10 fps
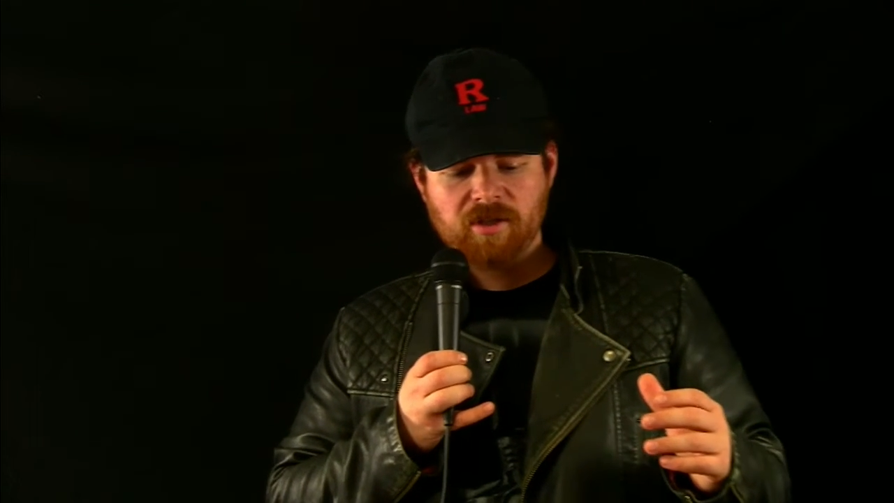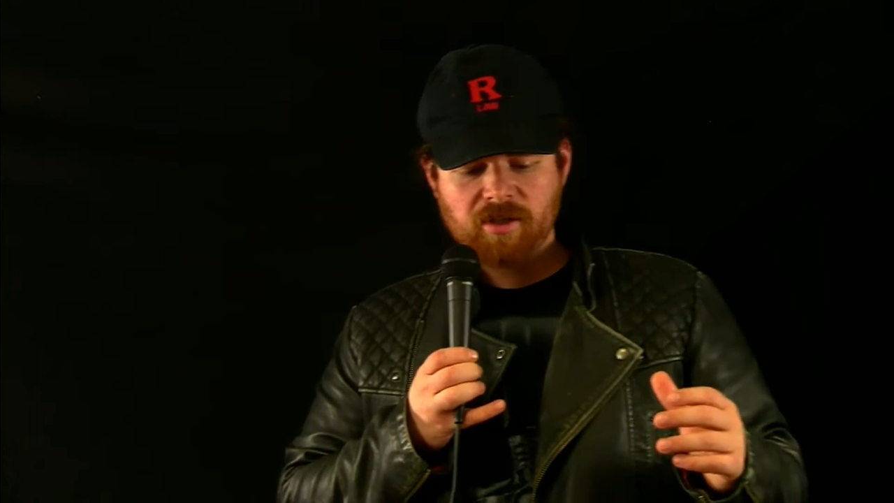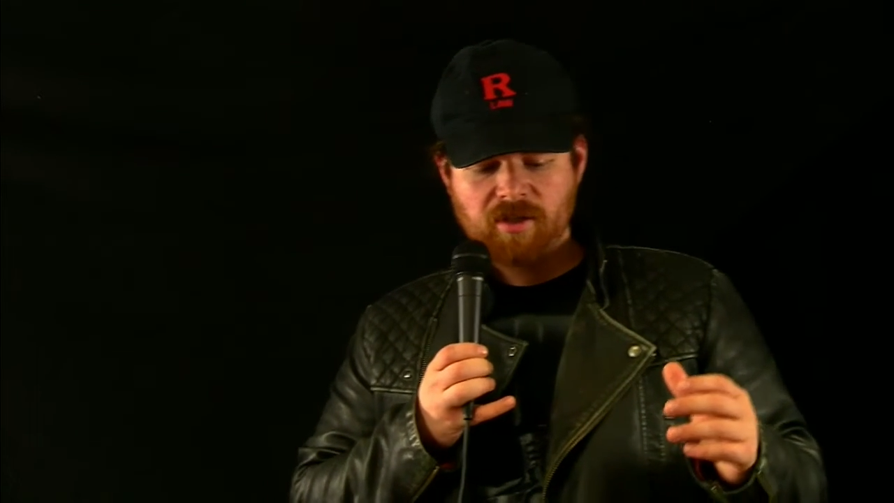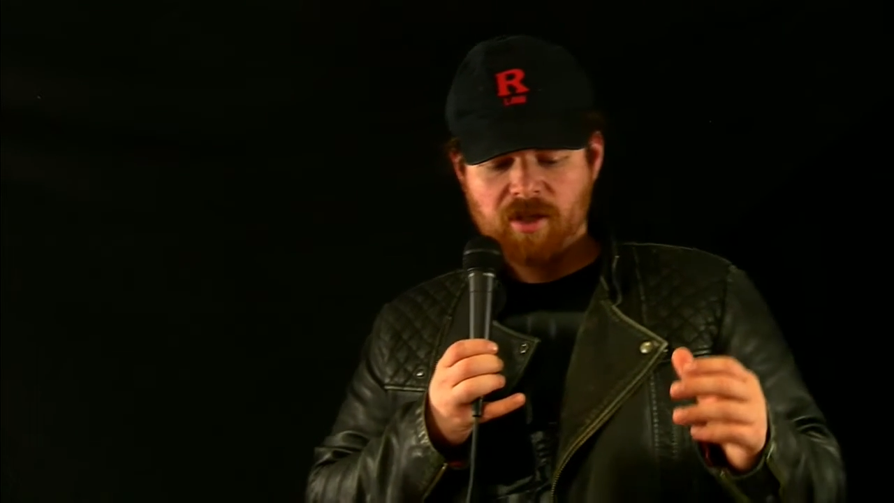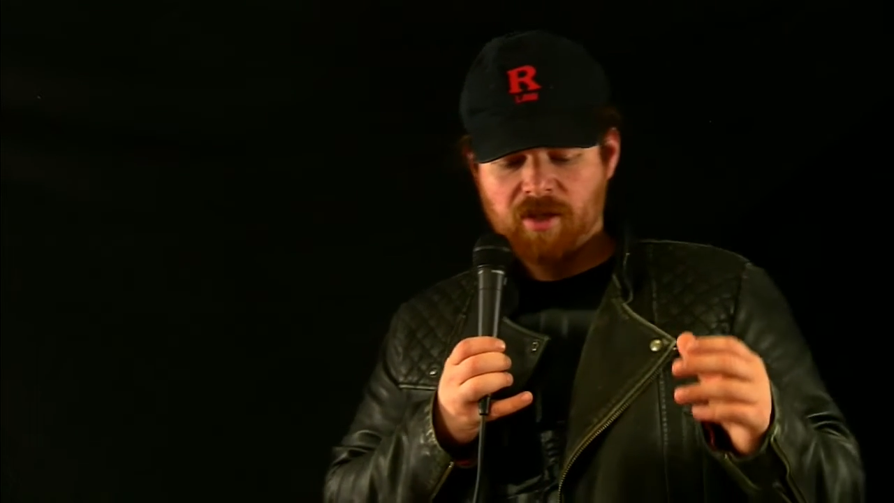
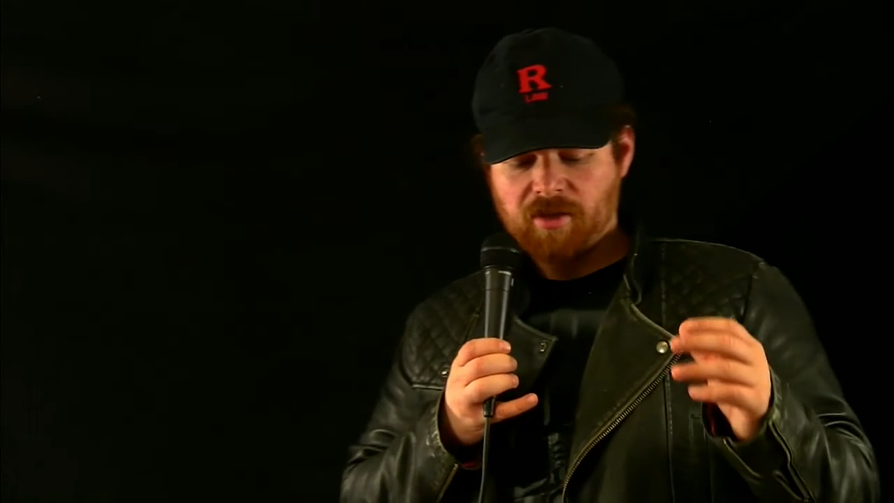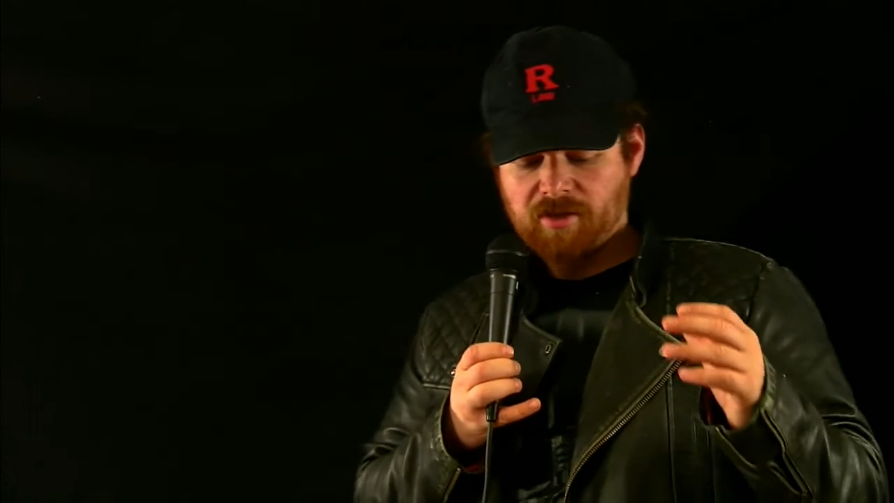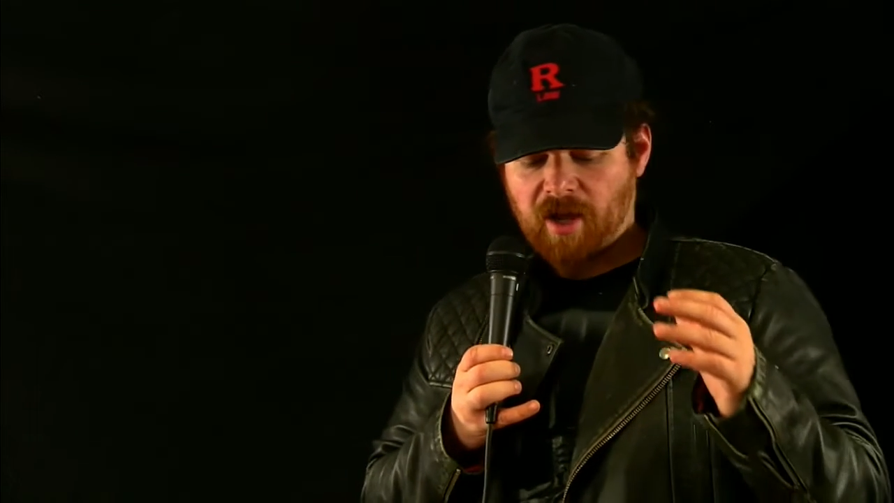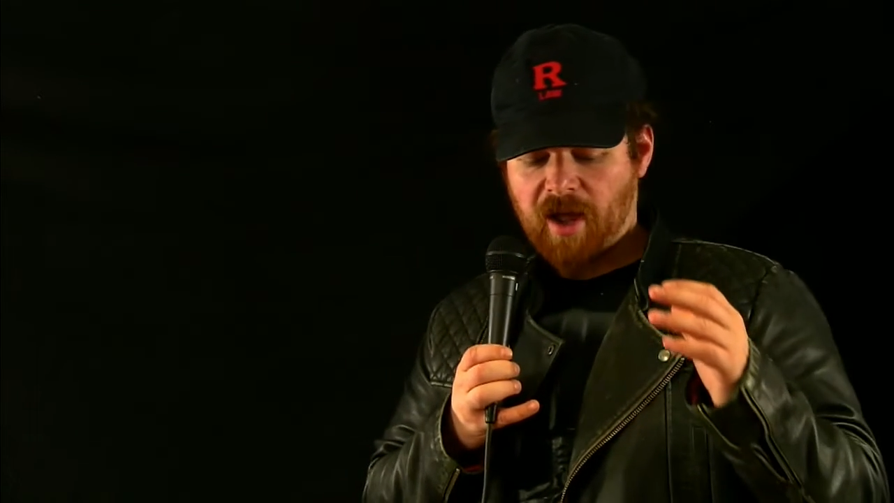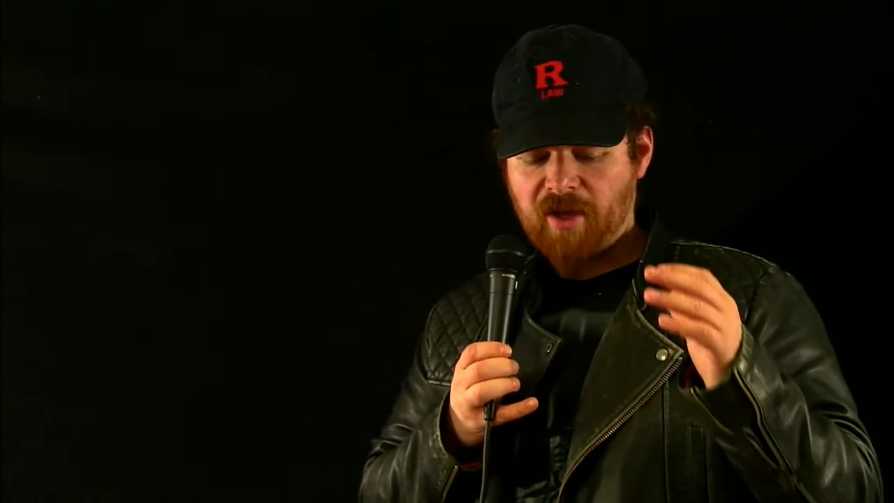
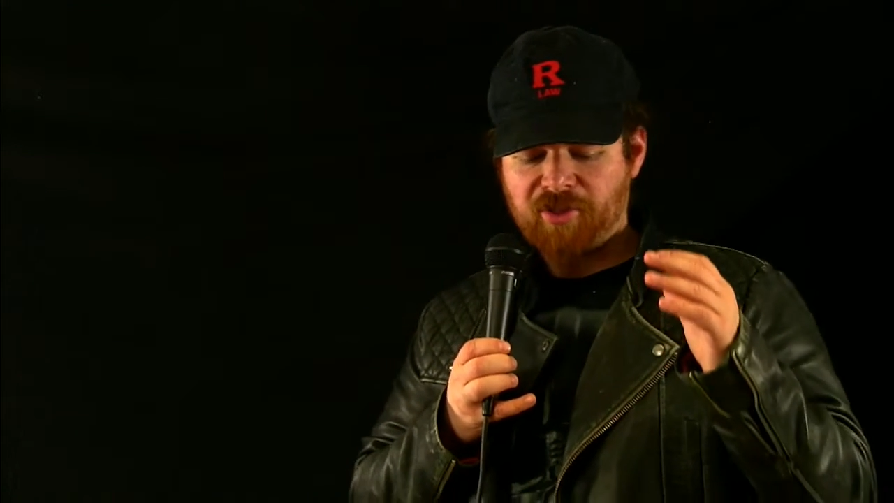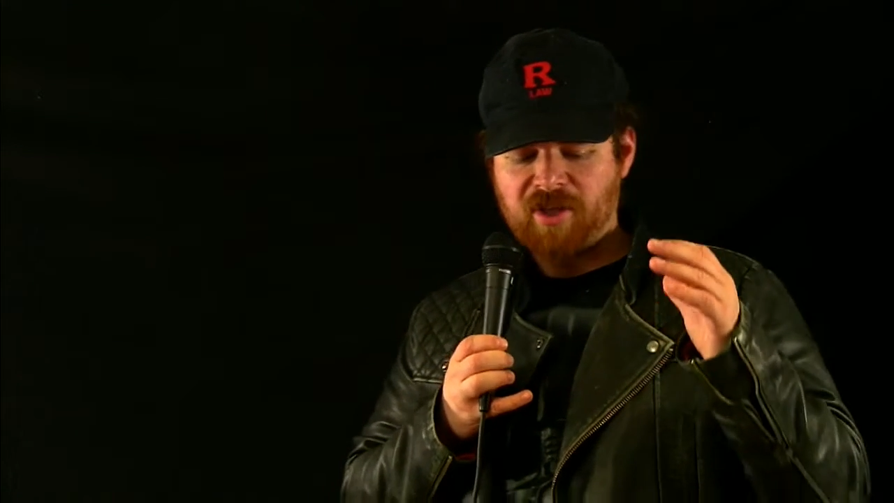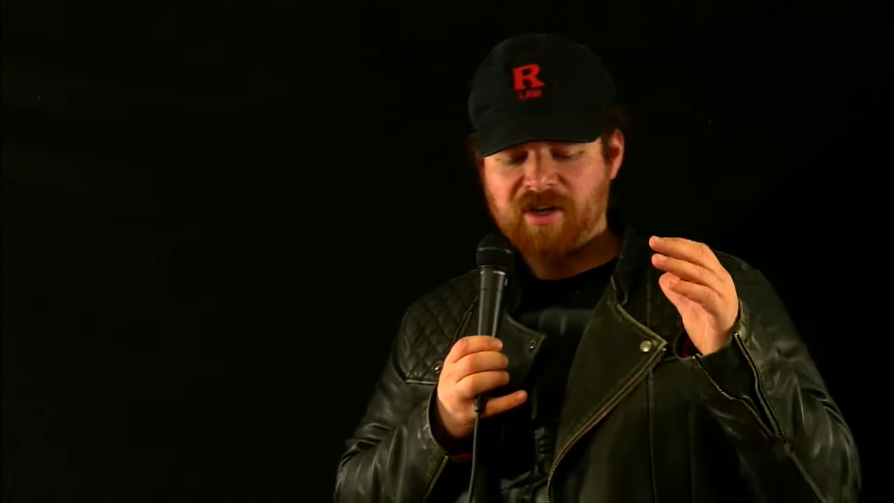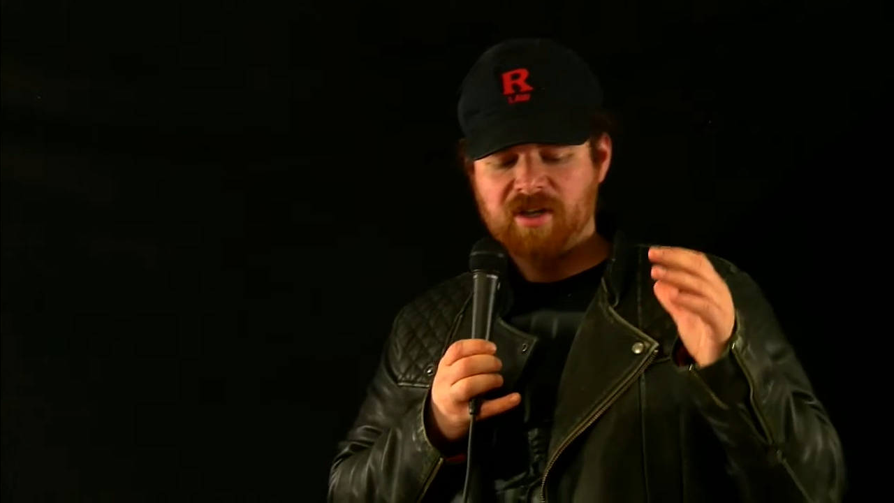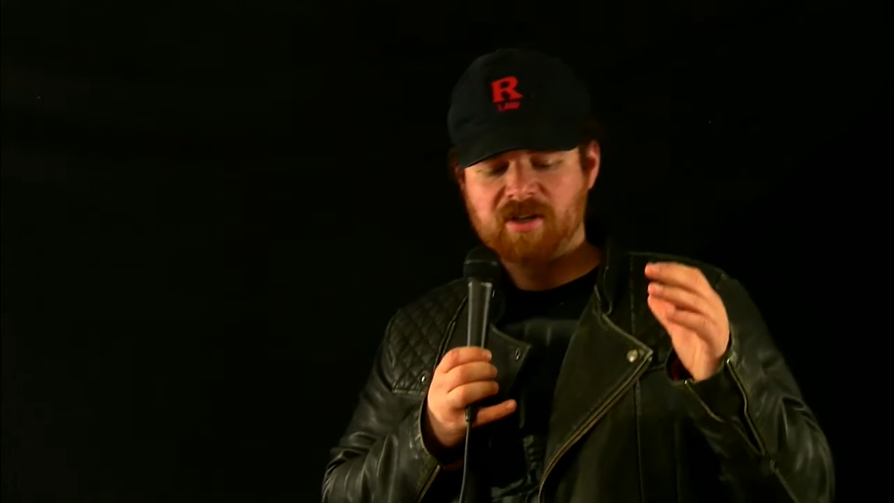
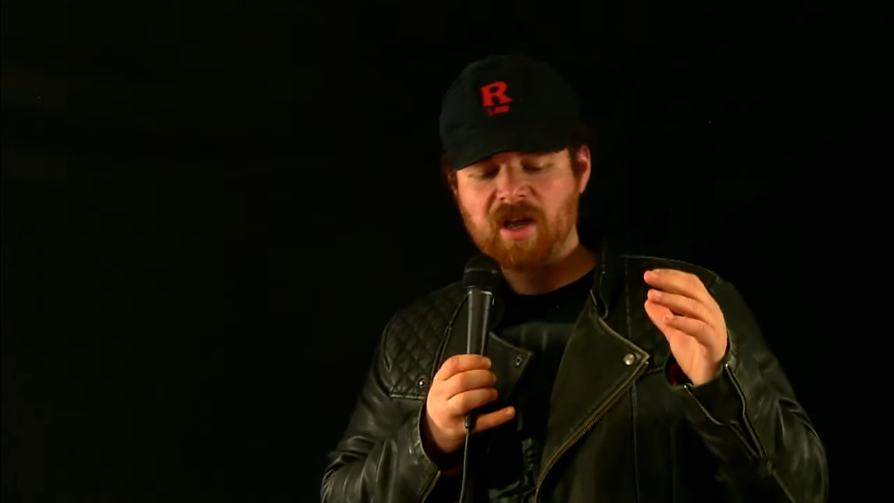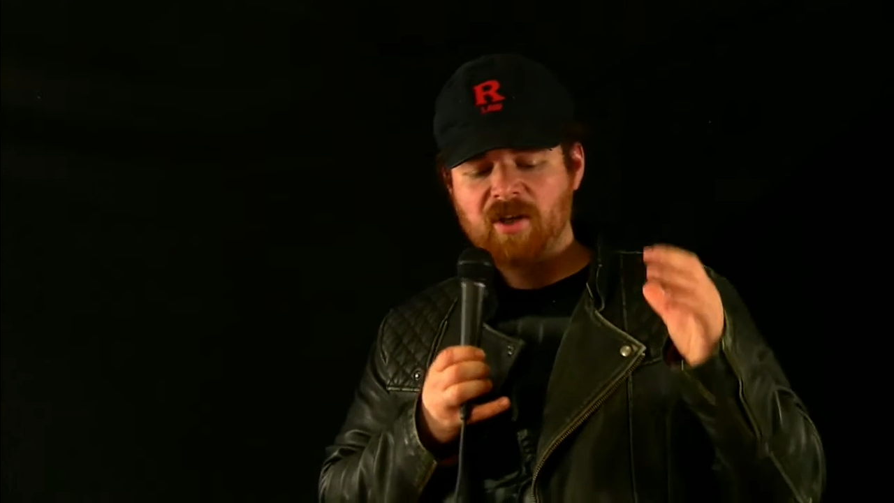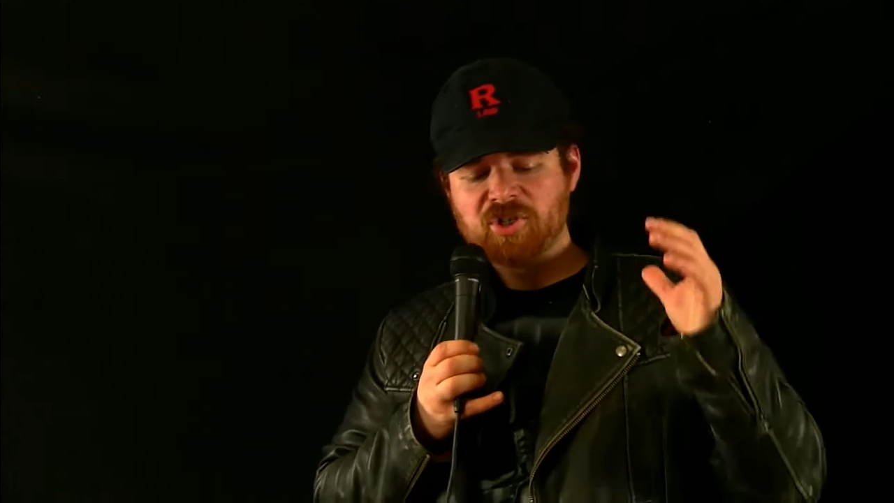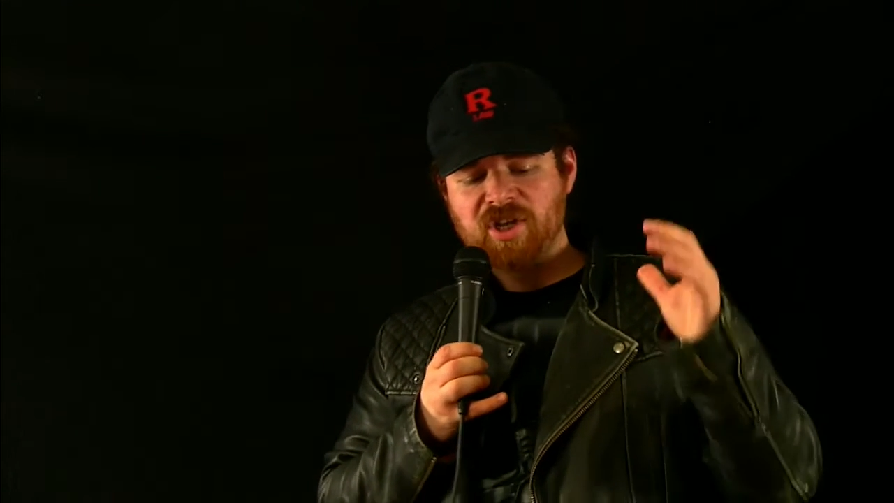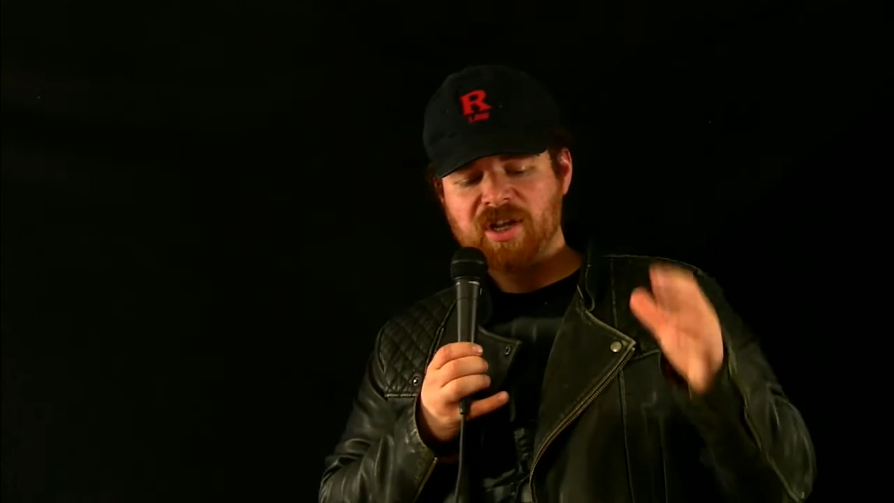
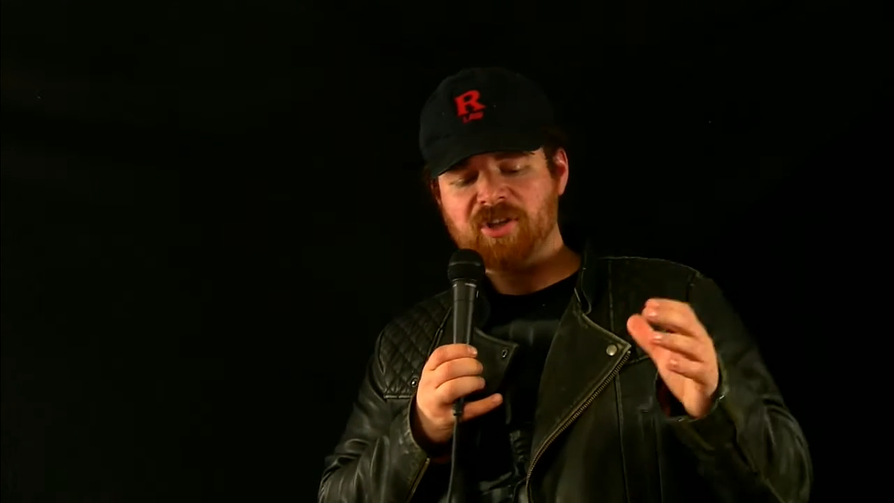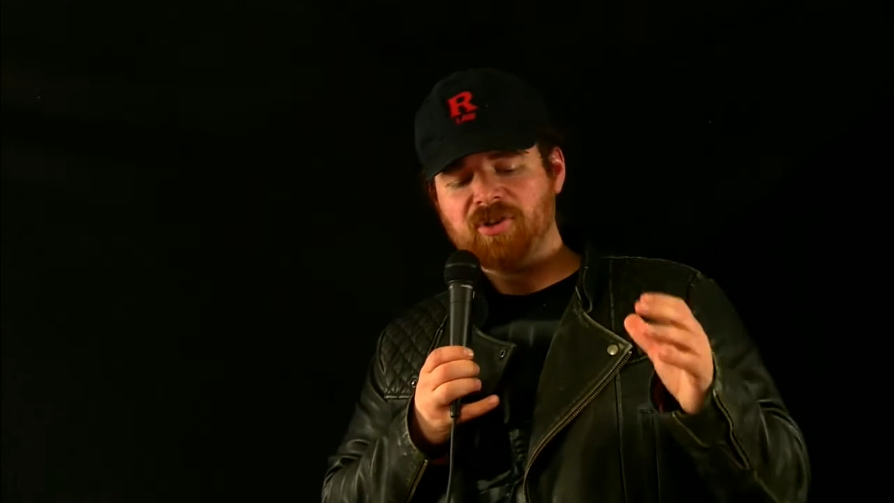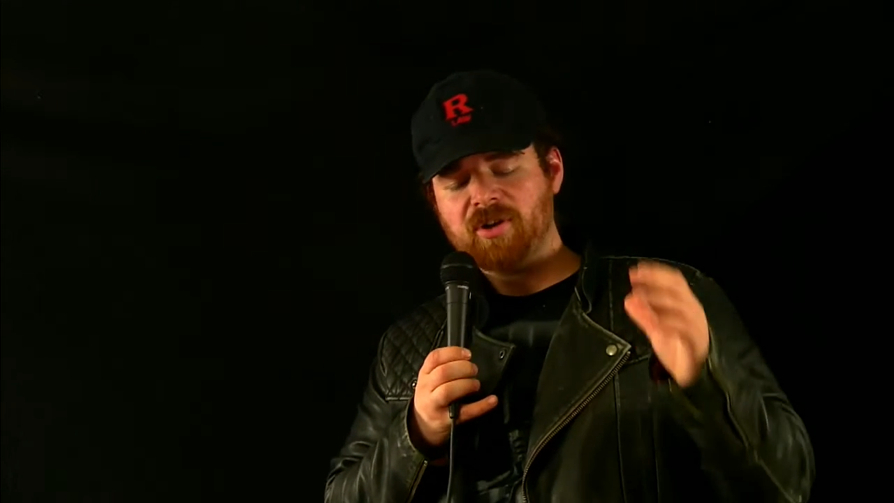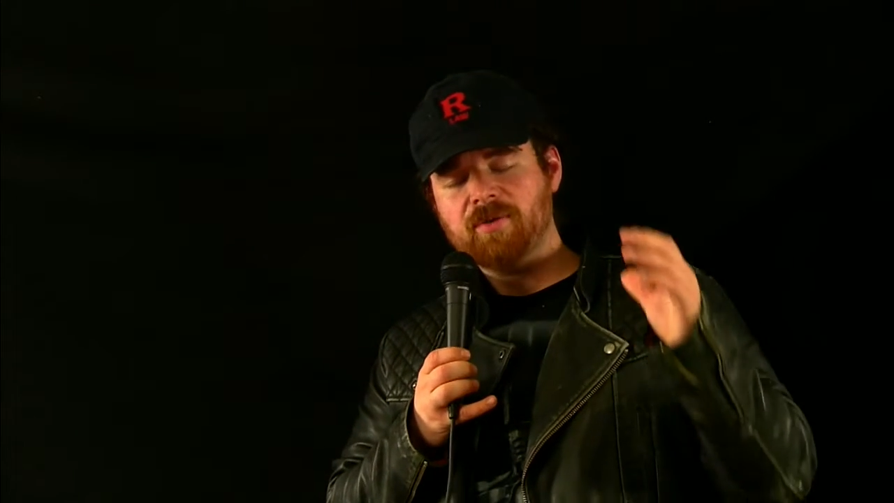Shanahan thought